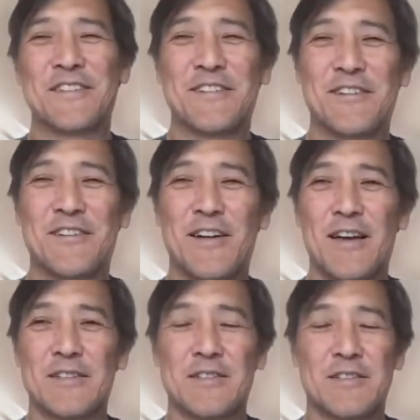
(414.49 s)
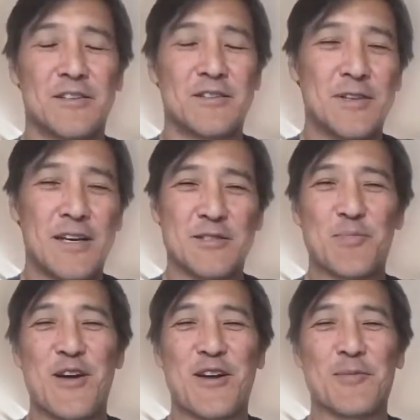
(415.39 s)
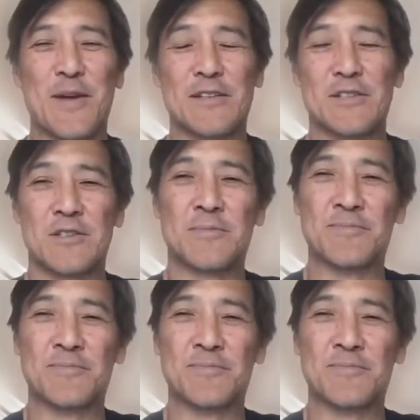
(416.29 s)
as a product manager.